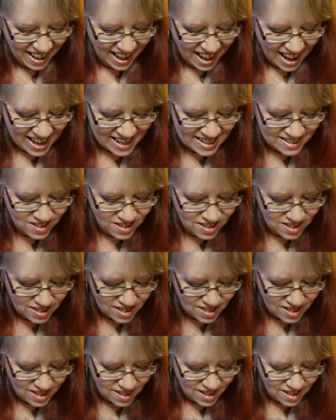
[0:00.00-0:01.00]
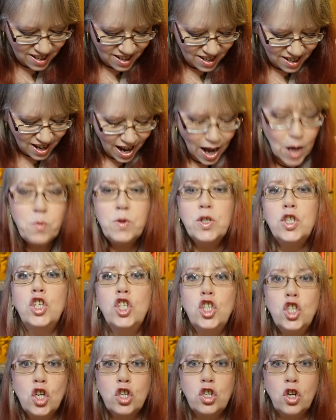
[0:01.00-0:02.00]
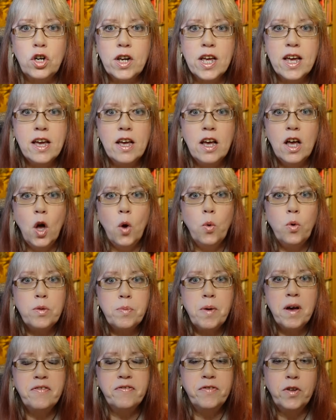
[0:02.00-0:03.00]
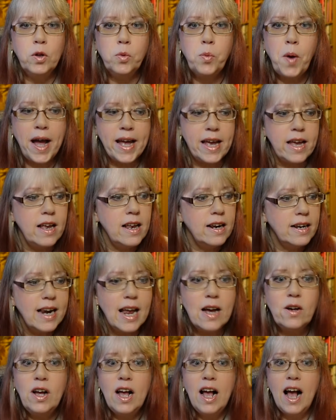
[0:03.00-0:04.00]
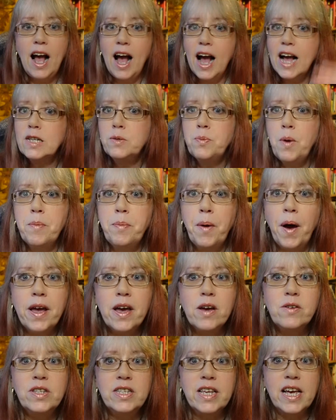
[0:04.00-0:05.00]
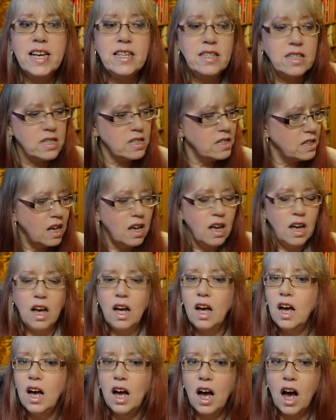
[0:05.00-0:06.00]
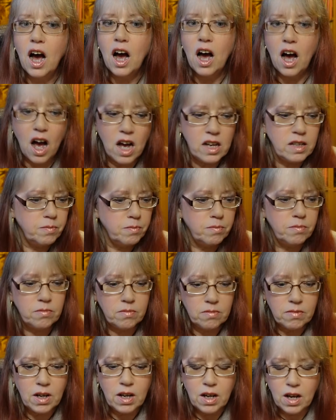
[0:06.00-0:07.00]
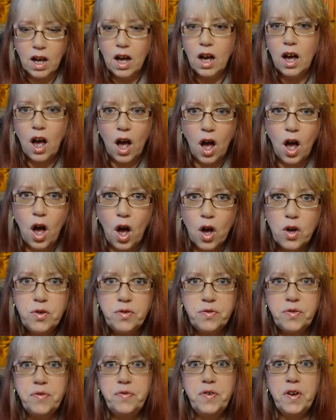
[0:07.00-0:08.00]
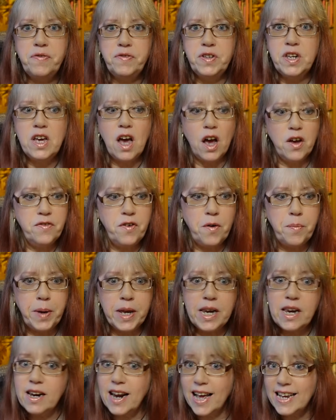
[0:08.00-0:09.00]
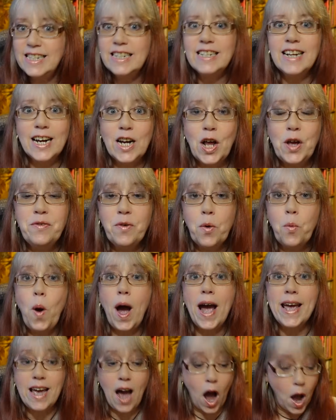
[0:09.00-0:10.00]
And I was stood on it with my full weight. Now, as my bio says, I'm over 50, over opinionated and overweight.